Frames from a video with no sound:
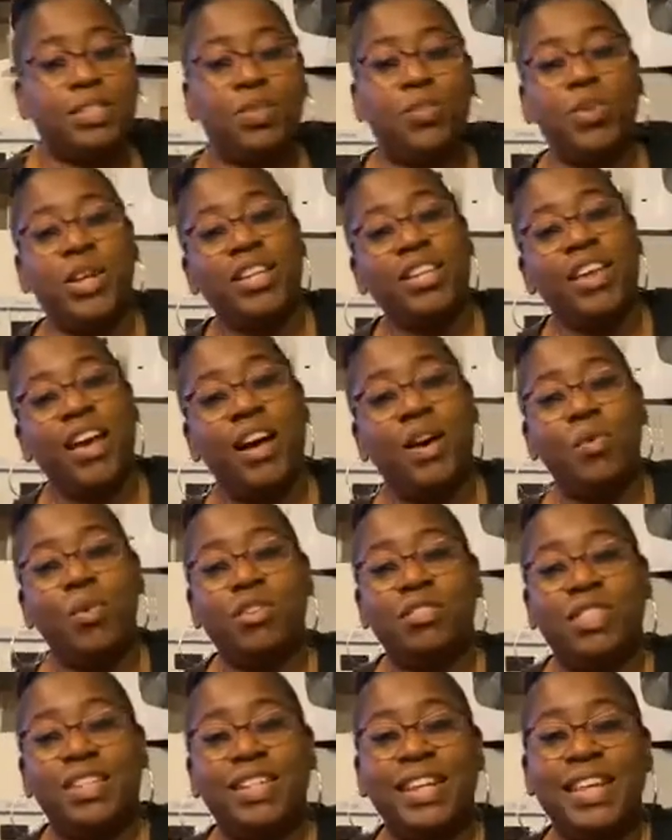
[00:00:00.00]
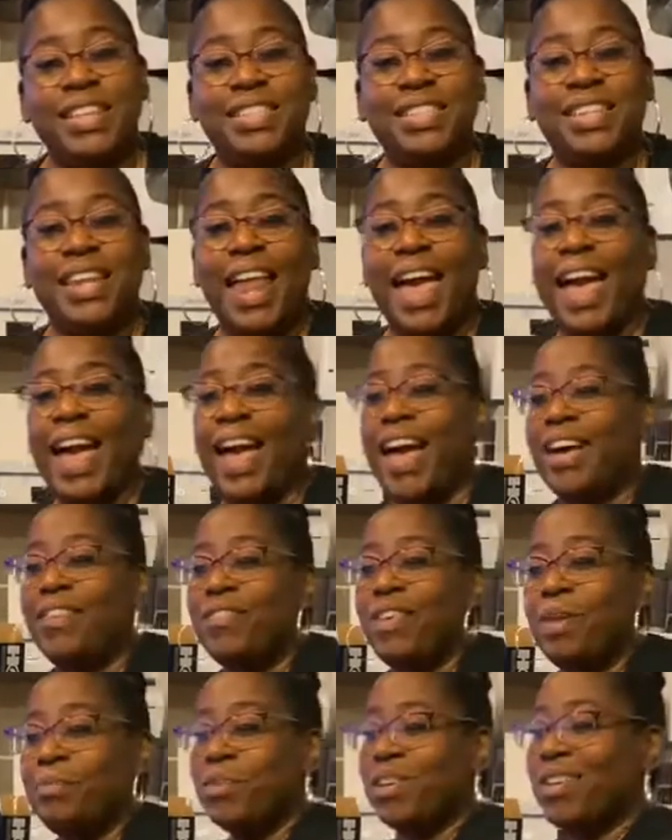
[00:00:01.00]
So when y'all want the next
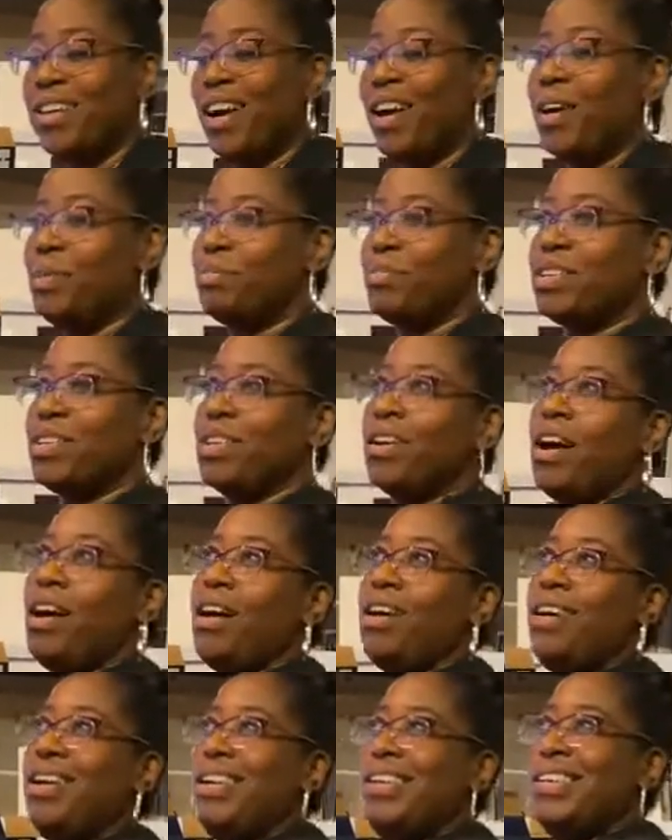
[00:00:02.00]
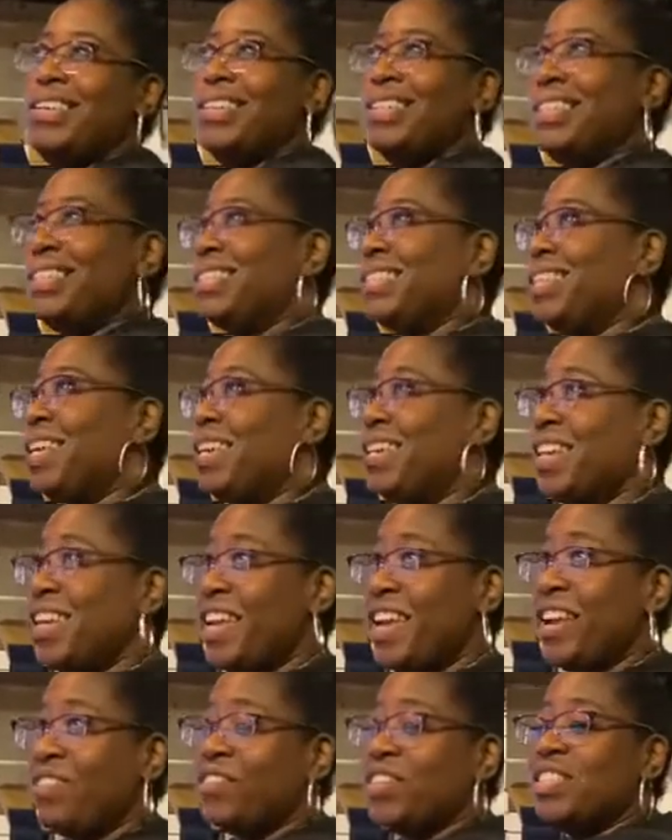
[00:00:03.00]
live, I'm
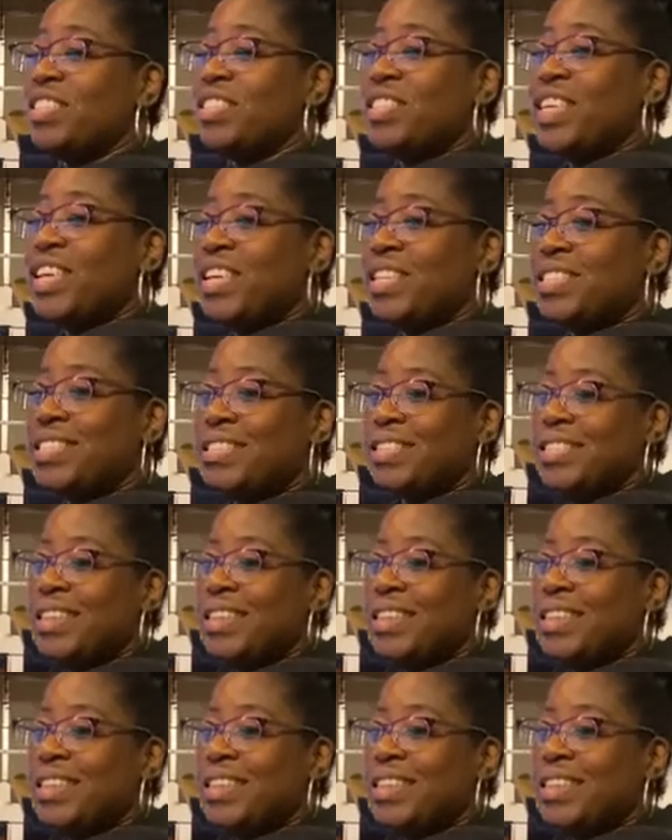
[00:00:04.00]
Sunday after 6.